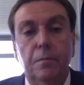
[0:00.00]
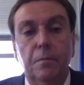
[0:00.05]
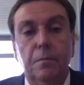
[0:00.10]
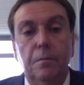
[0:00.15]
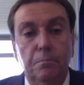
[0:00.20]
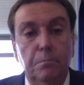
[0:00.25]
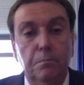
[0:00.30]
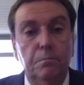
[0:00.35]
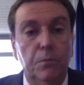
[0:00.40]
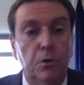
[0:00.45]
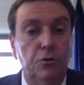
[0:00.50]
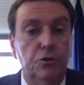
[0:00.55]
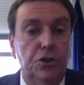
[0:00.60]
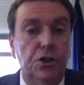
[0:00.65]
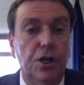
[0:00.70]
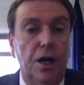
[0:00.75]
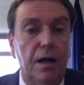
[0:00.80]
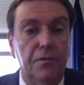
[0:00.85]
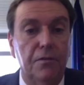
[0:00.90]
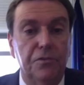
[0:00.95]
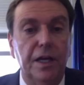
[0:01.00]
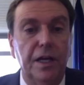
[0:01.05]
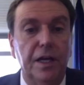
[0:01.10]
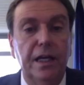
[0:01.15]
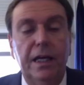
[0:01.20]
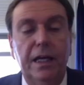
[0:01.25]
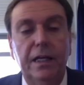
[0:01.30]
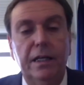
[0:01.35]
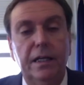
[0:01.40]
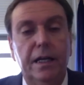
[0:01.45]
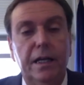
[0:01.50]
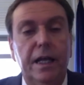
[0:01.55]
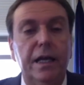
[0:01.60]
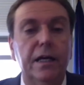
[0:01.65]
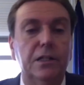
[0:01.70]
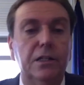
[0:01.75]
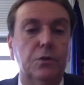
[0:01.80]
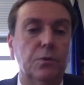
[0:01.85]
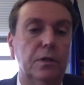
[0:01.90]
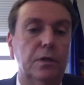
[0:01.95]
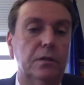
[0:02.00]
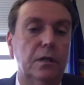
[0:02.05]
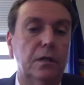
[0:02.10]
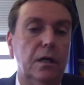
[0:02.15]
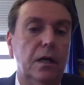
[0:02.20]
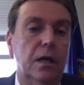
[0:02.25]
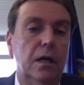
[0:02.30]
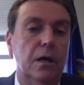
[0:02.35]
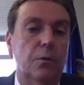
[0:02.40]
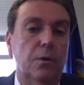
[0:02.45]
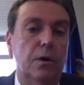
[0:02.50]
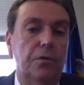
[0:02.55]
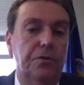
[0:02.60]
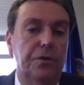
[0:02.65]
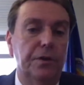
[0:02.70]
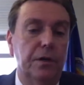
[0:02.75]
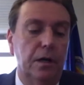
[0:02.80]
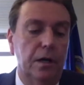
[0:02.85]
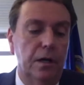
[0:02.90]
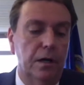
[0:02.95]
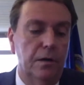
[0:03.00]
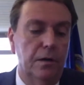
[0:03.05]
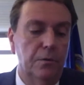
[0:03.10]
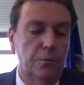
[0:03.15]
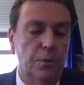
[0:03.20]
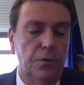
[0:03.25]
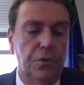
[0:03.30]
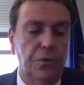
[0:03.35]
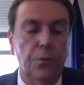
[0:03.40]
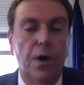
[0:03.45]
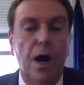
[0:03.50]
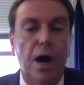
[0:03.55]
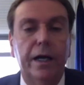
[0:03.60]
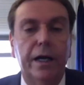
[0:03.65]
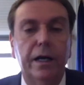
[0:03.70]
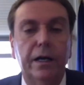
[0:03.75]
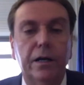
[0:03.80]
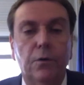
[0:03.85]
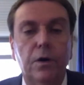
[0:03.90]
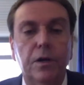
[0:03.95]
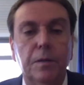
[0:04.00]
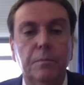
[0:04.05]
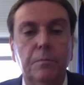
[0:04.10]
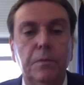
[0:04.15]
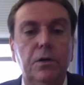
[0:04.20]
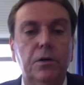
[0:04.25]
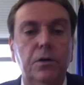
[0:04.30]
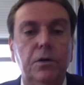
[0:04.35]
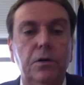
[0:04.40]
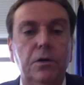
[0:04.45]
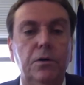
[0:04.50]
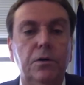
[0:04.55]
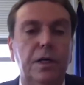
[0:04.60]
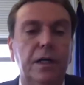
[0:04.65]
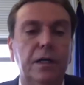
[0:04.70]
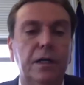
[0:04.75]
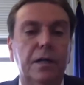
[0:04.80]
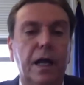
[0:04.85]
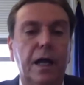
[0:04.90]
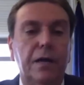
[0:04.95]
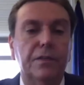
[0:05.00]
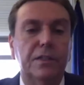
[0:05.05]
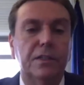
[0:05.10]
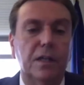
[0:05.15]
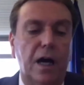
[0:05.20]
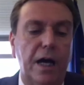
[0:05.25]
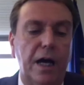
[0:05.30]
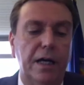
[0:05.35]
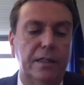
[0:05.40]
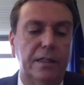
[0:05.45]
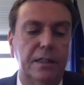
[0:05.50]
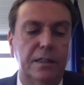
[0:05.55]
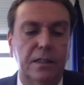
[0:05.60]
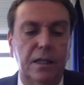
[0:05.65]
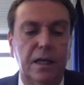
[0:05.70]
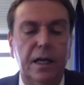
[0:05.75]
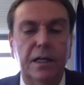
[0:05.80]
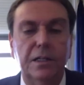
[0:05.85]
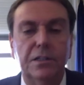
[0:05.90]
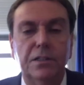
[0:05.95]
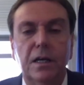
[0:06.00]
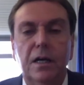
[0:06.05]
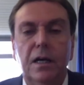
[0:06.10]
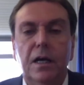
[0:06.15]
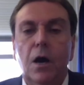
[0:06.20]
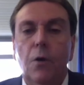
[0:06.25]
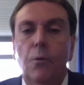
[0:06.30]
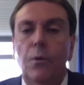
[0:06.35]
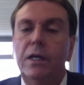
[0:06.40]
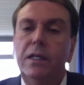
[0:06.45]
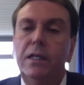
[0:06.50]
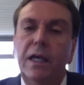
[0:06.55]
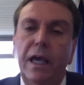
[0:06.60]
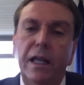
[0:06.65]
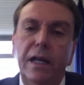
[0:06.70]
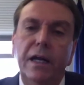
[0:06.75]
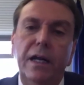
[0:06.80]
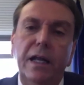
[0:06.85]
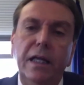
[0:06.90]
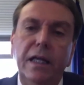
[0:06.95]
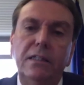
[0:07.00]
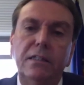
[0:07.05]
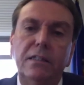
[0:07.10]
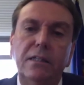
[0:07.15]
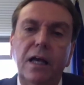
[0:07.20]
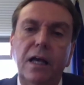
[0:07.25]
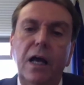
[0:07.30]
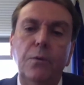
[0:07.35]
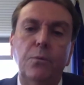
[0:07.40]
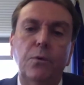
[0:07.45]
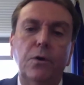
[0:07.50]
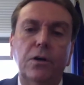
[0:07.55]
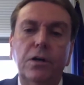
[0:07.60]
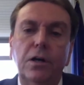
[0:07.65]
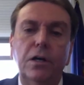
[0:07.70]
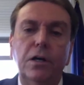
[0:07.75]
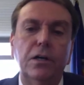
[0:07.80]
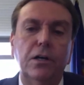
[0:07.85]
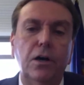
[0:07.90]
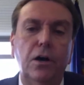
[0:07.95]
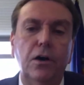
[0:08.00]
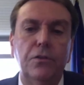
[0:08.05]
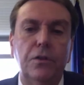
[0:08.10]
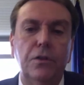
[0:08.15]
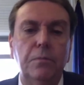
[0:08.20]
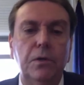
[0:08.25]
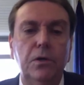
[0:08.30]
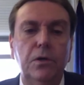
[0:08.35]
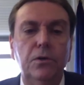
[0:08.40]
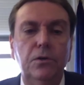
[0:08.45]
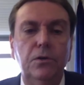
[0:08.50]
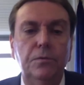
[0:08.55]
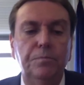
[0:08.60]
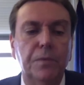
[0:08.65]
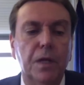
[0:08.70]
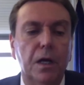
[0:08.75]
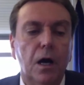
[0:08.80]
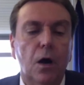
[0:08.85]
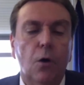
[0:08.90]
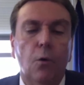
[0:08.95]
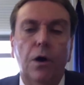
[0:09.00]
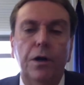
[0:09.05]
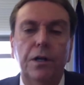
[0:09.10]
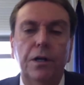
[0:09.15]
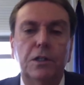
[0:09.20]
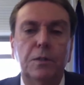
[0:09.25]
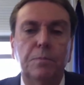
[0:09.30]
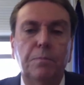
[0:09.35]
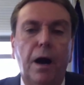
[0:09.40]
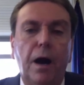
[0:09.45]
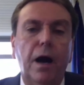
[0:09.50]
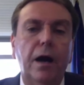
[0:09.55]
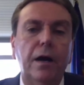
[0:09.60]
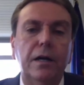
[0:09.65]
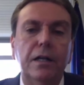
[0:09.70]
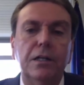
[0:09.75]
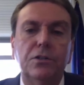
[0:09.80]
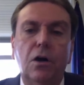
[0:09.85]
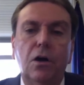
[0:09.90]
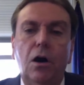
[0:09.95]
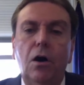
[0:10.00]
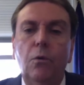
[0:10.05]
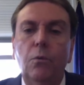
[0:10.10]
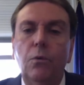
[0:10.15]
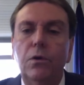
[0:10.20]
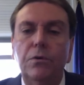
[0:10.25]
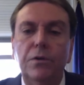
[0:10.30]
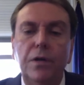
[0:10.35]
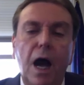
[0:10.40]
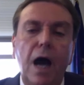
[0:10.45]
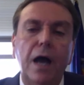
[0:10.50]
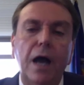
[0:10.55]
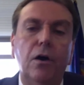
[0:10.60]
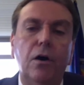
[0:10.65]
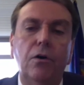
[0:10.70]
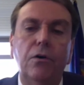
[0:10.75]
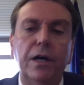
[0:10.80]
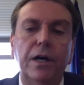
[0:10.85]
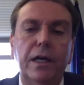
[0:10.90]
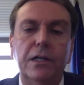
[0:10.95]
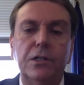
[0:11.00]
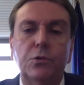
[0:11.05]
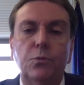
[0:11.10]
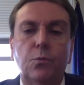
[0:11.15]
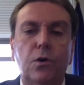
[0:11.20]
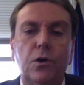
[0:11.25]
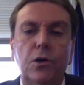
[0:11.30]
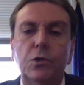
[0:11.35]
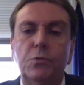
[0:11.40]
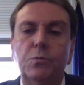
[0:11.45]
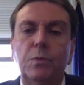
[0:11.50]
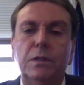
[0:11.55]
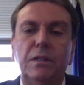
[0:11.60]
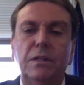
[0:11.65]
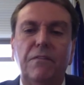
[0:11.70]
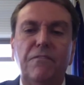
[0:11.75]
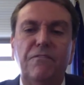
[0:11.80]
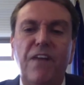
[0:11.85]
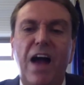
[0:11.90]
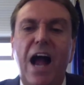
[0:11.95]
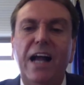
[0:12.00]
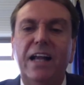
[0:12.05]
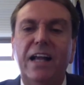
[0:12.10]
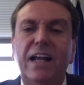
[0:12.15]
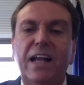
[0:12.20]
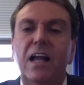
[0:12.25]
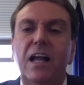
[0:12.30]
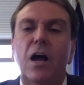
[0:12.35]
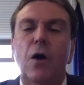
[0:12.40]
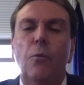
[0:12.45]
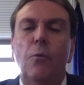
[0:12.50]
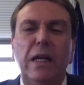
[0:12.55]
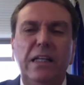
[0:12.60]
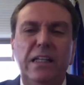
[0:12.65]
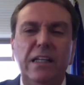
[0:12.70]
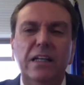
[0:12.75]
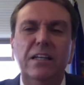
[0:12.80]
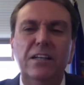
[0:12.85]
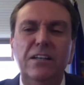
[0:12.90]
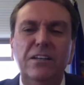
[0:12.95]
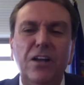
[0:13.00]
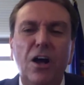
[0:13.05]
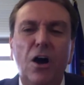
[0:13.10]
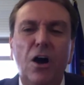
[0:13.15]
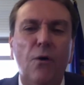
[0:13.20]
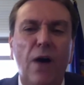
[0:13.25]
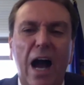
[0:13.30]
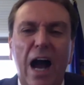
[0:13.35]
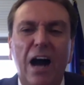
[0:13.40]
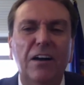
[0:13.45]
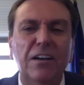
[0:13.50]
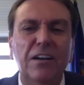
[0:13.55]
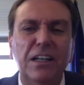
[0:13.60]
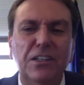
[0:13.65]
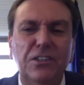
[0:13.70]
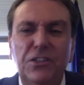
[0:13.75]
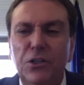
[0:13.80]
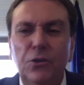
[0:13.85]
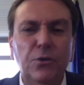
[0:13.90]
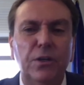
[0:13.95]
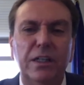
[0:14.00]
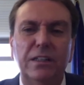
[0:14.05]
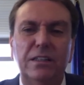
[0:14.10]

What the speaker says: moonshot thinking, it ends with the rocket going to the moon, and the scientist says, when Kennedy said we're going to go to the moon, what inspired us all were not only his words, but the fact we didn't know how to do it.